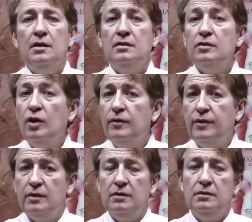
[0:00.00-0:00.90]

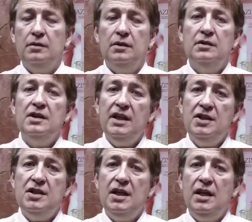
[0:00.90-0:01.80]
sulfur
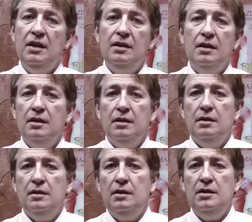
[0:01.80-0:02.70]
DHEA,
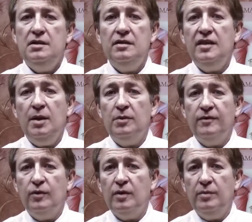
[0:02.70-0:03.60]
it's the stable
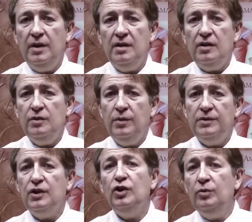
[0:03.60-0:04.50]
form, and it tells you what
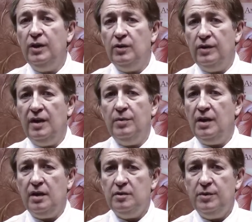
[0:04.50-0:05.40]
was accumulated during the day but
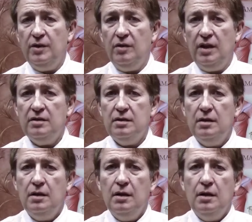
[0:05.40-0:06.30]
not how it's been utilized.
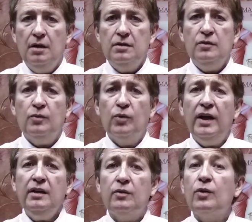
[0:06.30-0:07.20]
So
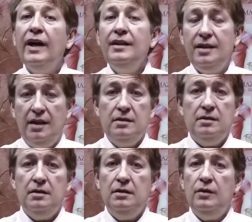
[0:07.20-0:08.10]
running the right
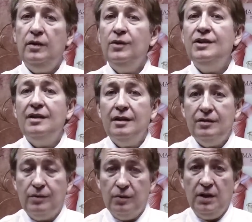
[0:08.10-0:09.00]
test, knowing which
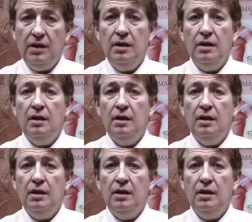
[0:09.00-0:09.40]
test to run,